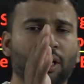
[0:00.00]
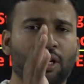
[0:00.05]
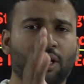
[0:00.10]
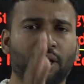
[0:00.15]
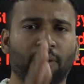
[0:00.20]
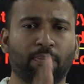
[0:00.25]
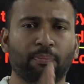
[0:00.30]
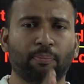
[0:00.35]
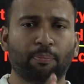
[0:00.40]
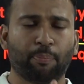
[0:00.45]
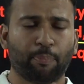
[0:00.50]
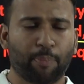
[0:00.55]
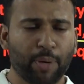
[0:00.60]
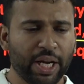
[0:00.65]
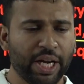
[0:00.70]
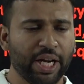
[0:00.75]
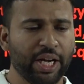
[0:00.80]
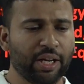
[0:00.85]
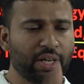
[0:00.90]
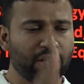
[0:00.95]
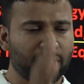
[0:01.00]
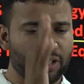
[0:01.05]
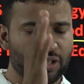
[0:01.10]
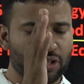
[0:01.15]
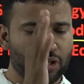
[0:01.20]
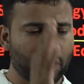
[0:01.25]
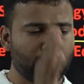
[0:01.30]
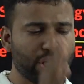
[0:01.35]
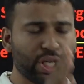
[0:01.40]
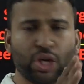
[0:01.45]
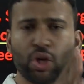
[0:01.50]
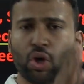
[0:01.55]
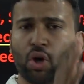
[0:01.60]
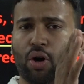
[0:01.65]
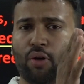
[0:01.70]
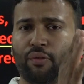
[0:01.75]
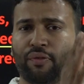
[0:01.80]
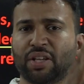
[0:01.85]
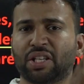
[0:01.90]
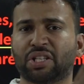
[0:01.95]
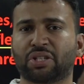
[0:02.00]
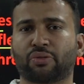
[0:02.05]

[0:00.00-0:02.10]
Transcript: complete study of